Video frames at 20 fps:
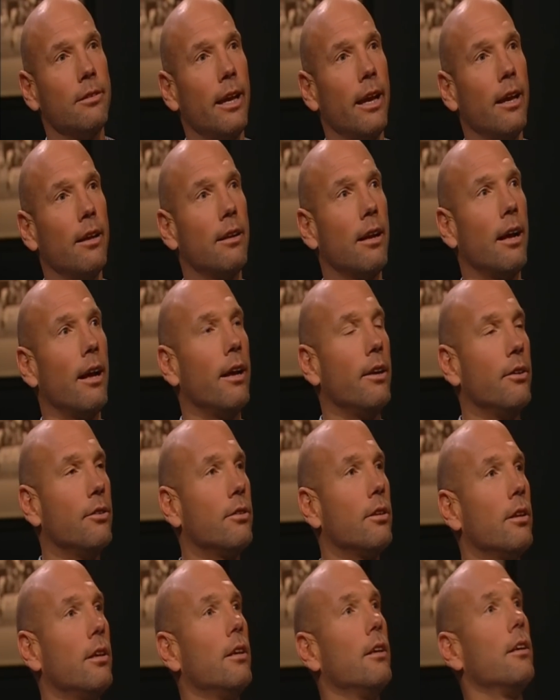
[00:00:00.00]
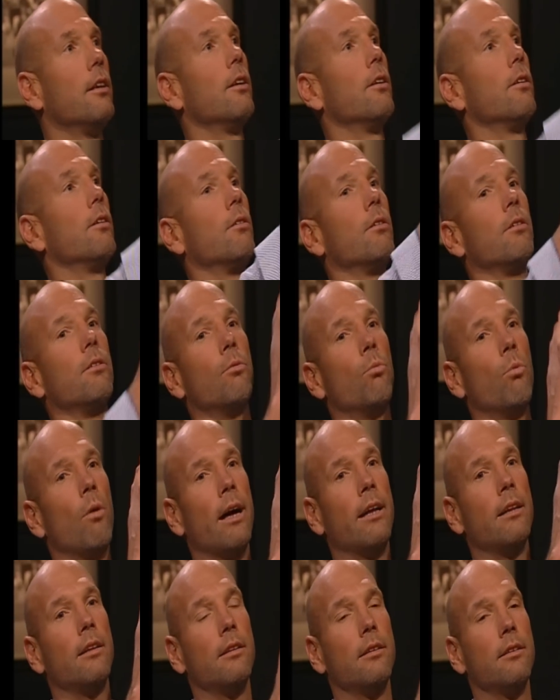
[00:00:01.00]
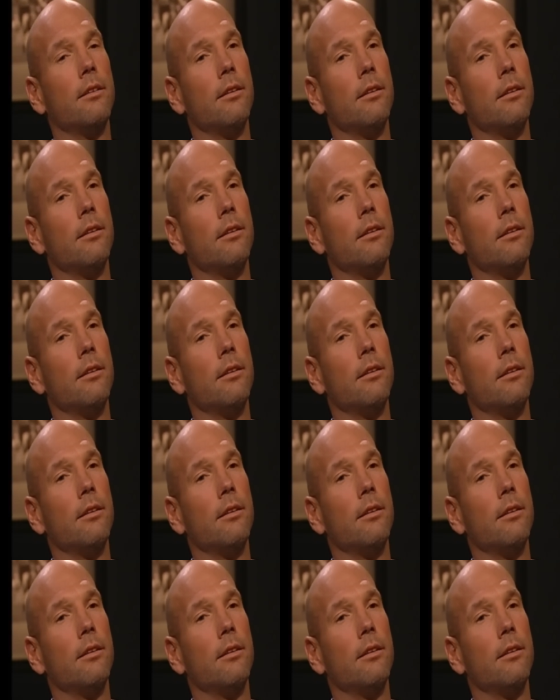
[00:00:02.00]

nowadays wait